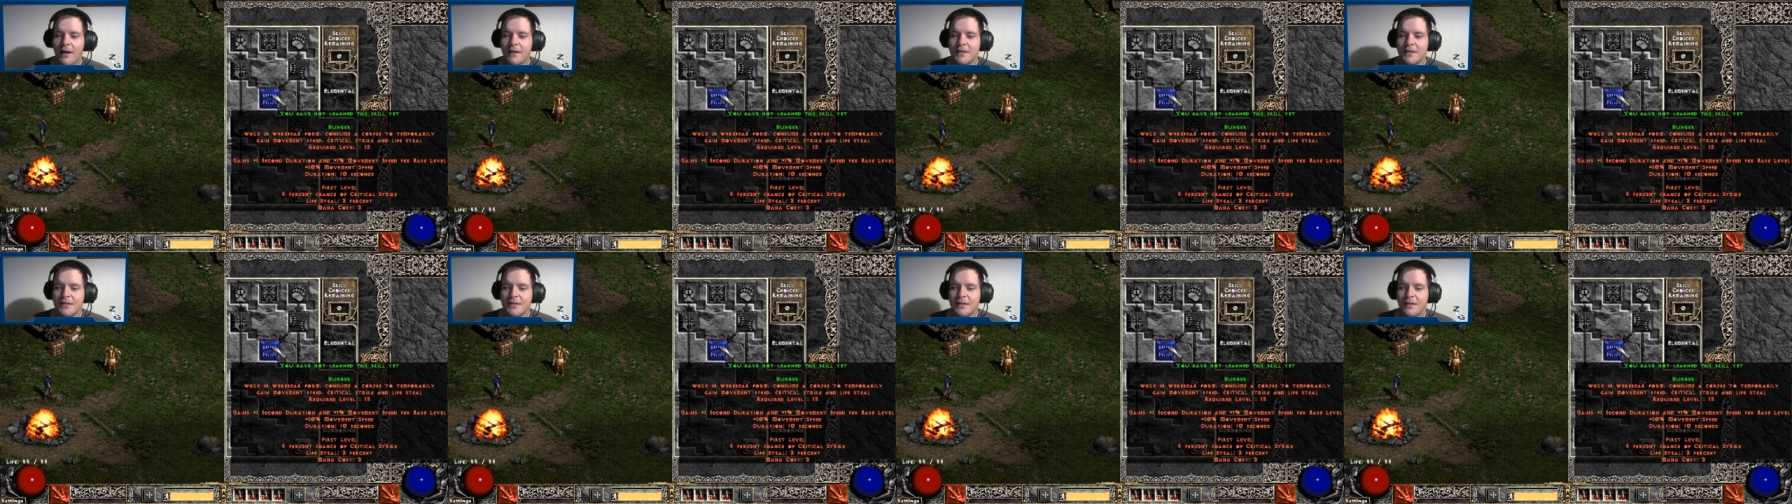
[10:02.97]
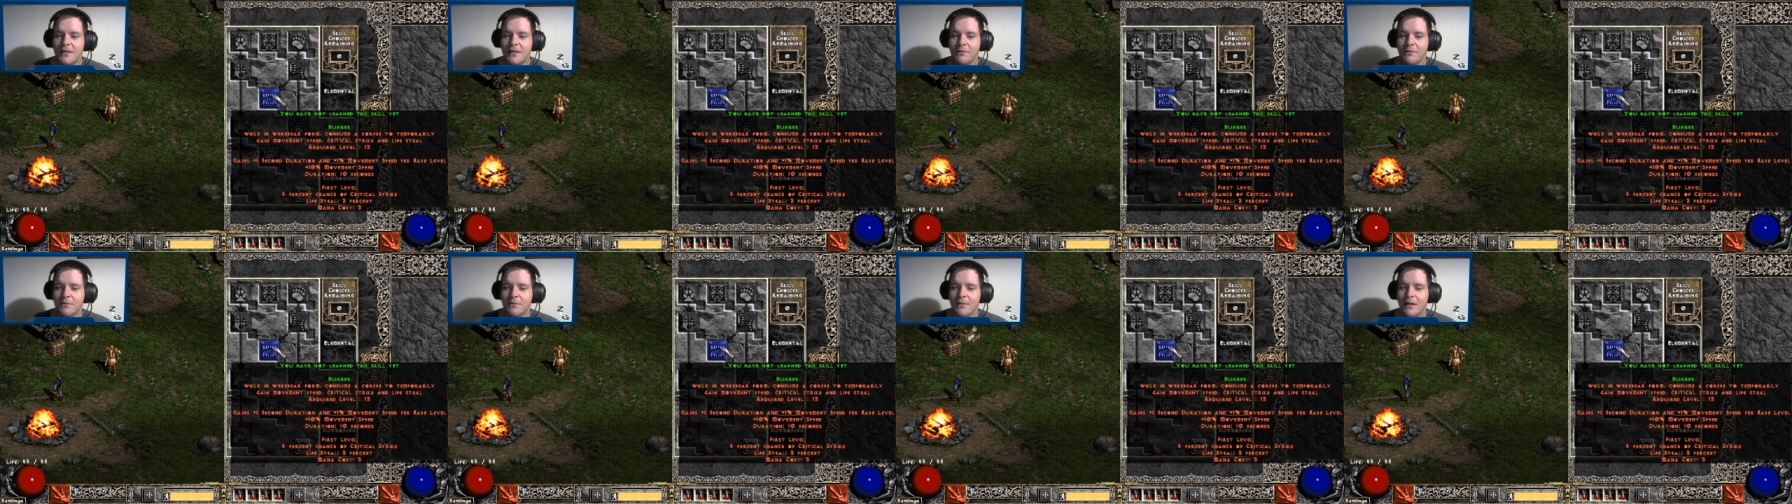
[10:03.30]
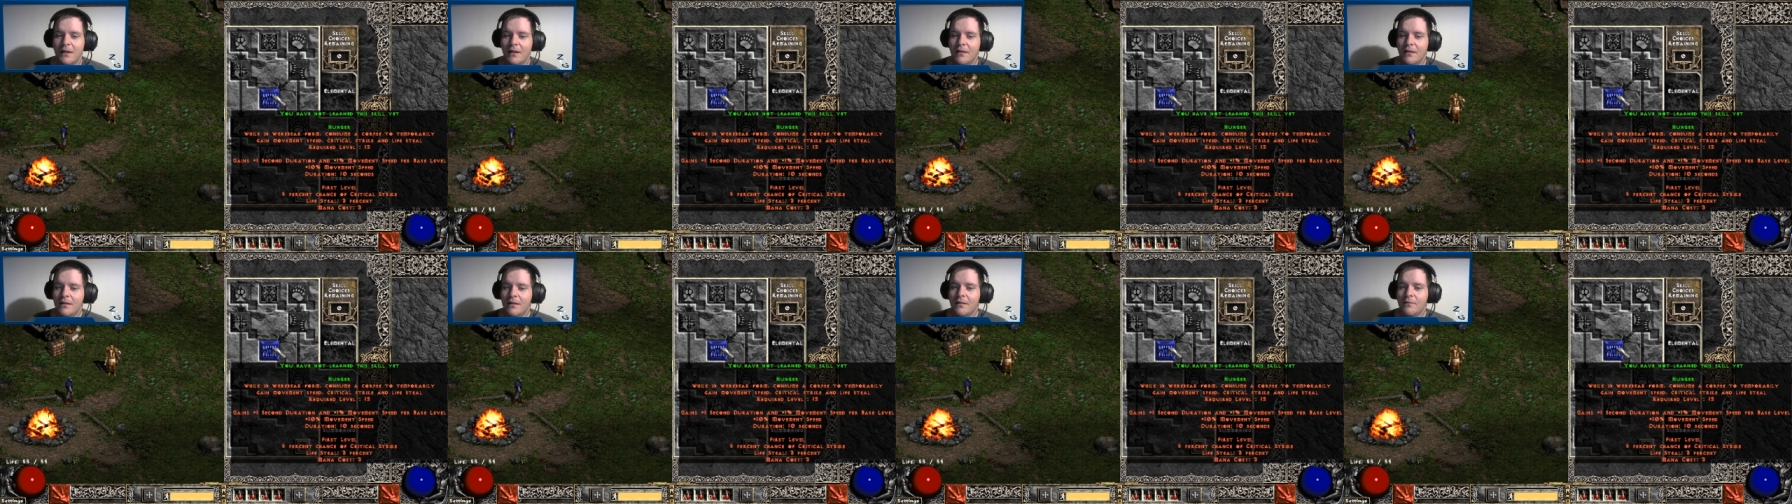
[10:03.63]
is a
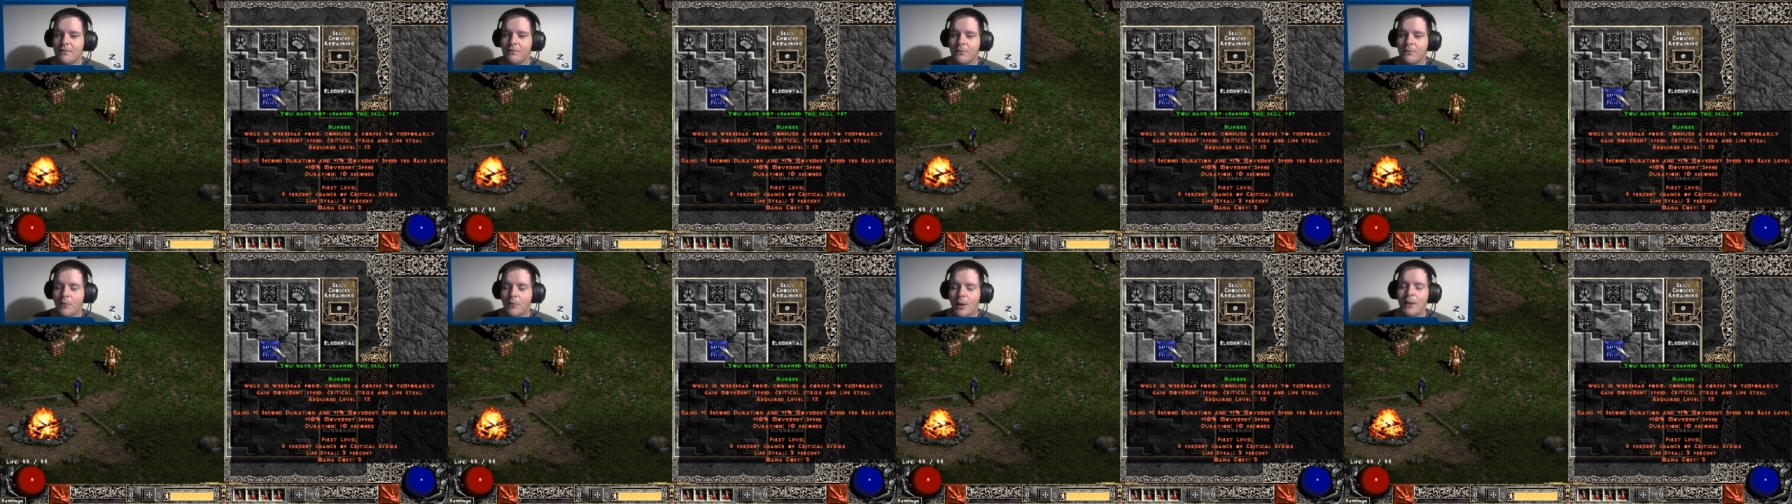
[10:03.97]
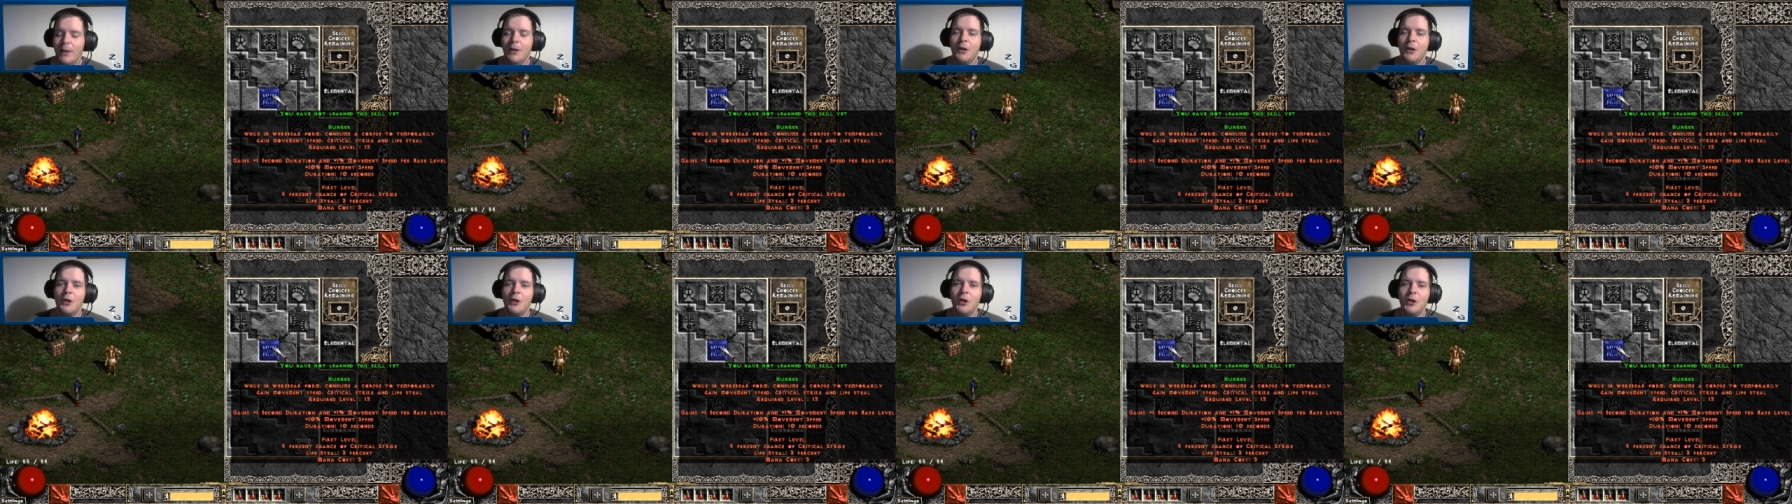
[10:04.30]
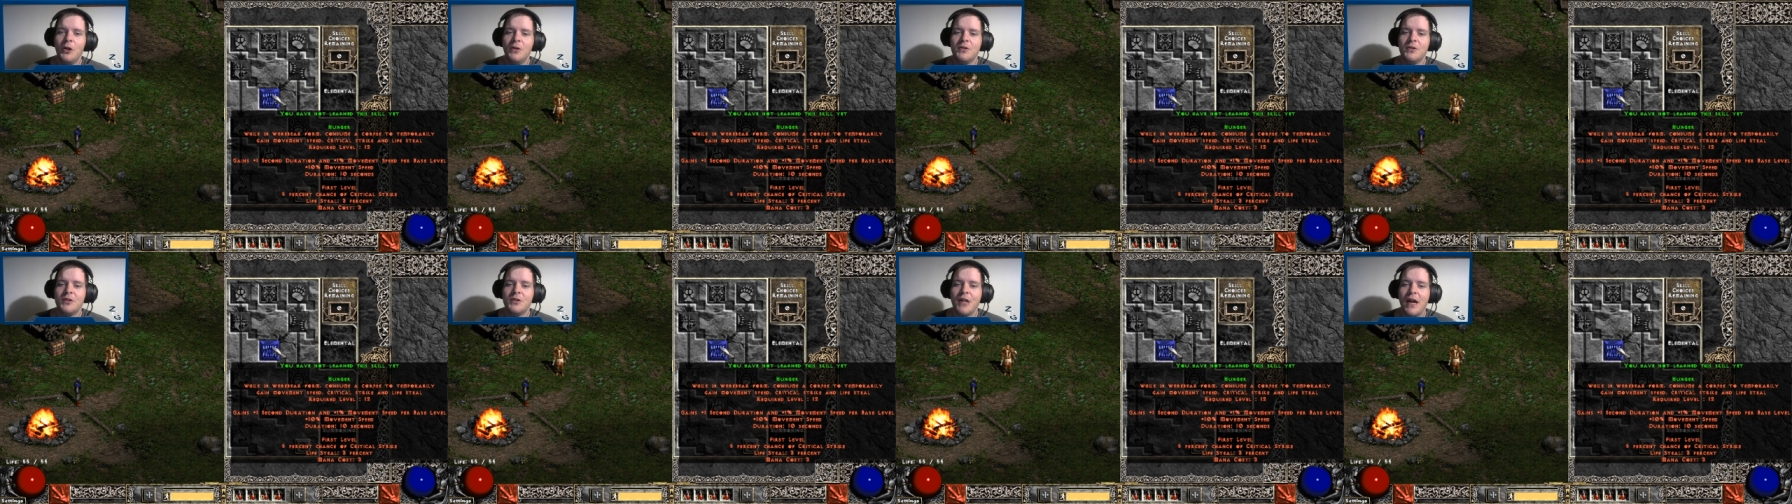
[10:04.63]
really
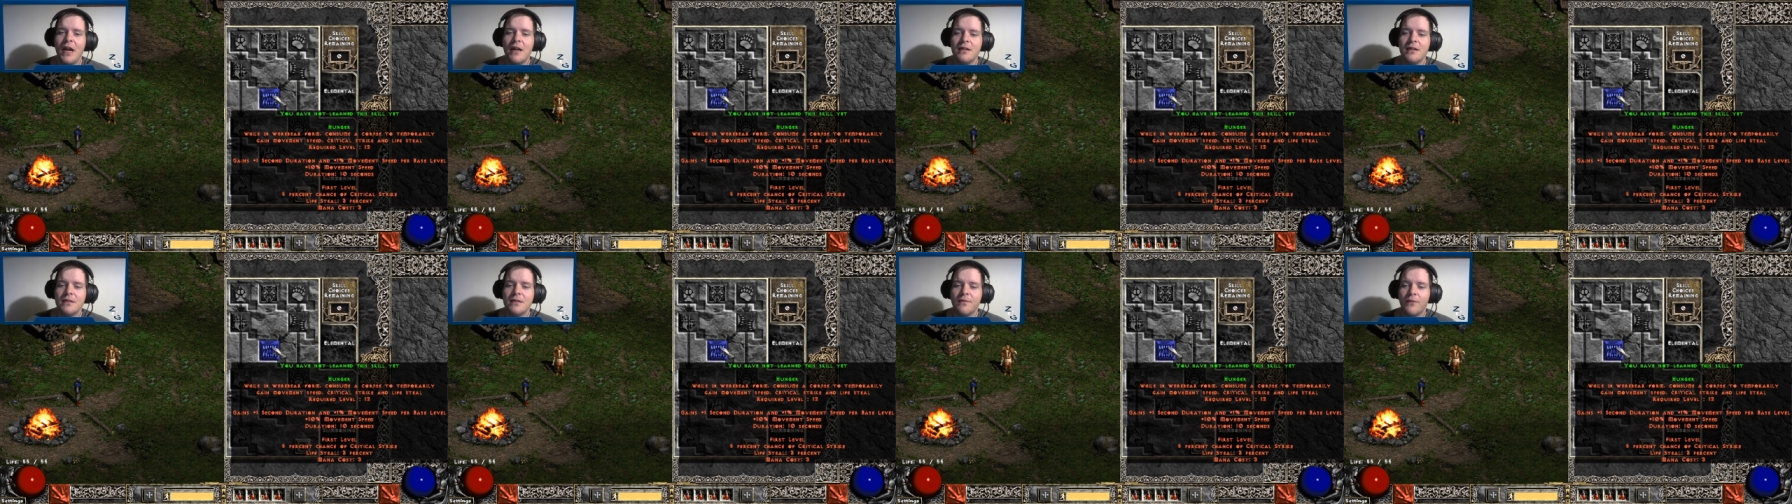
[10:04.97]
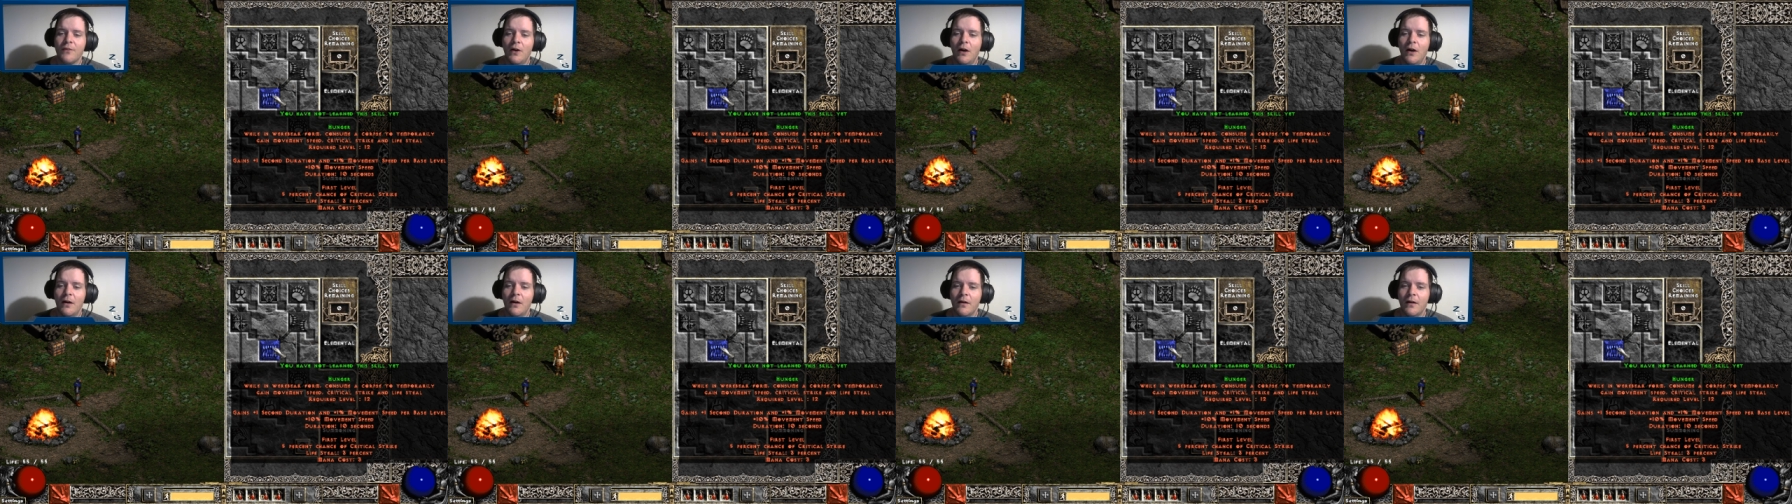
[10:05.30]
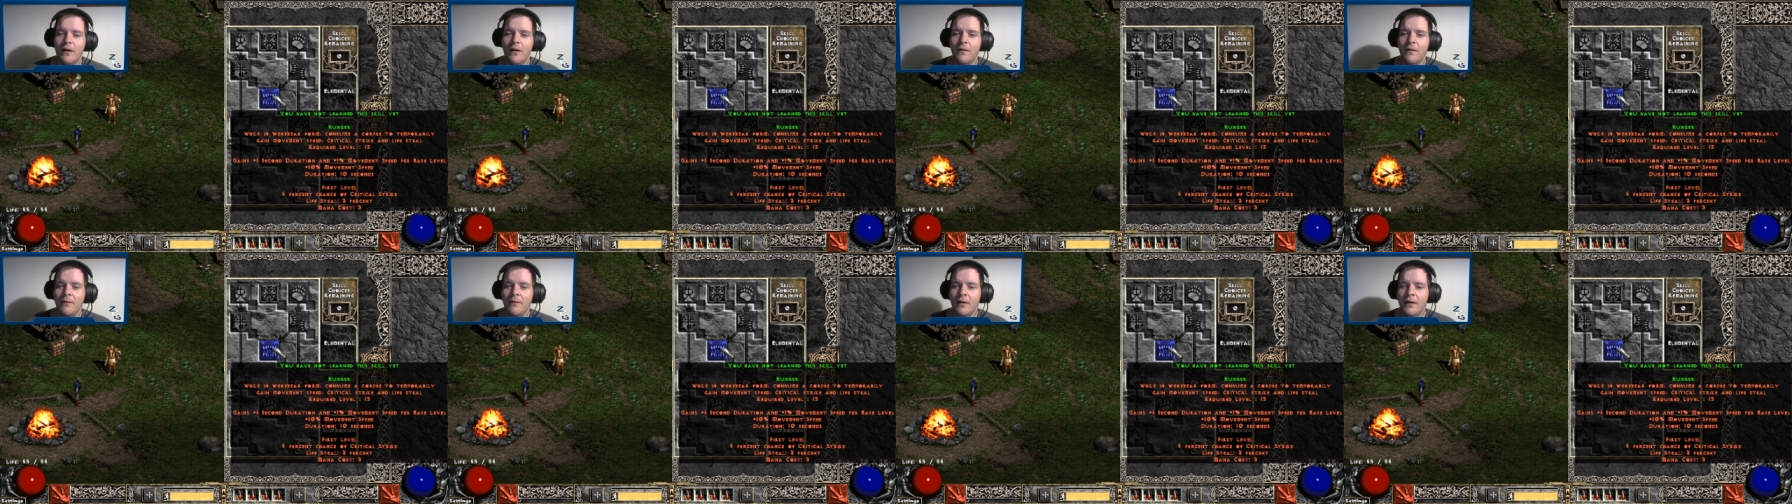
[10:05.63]
good change for
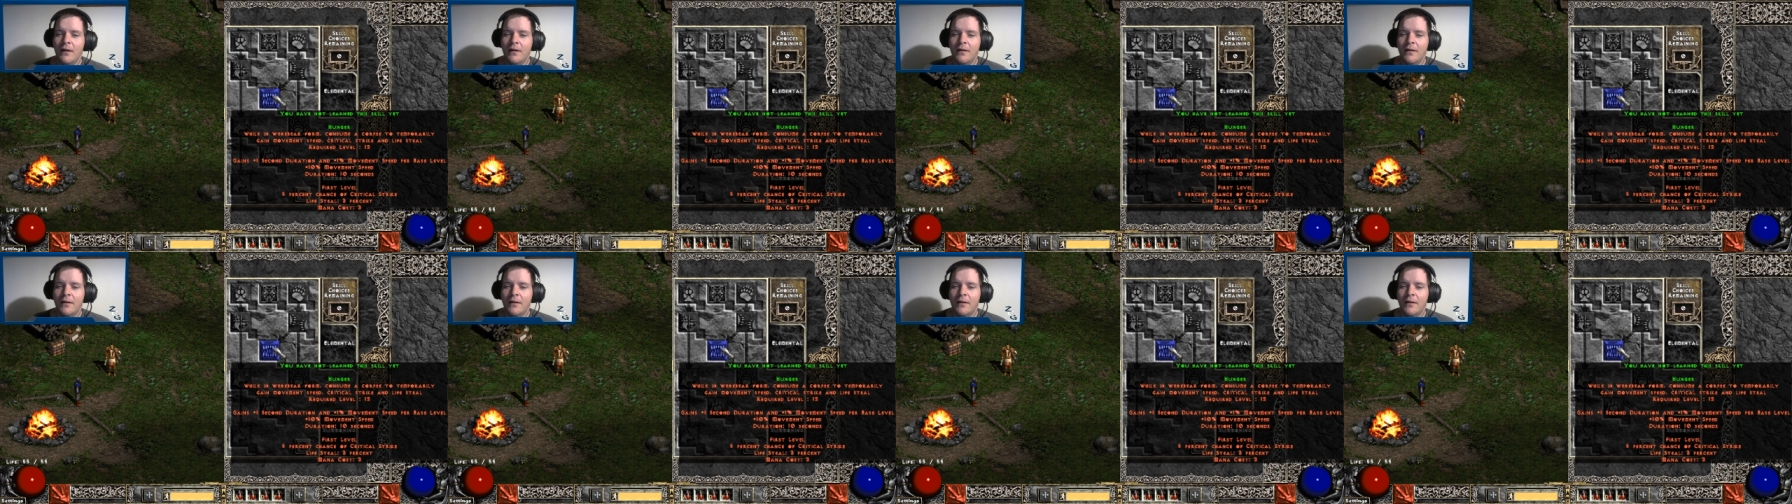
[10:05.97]
hunger.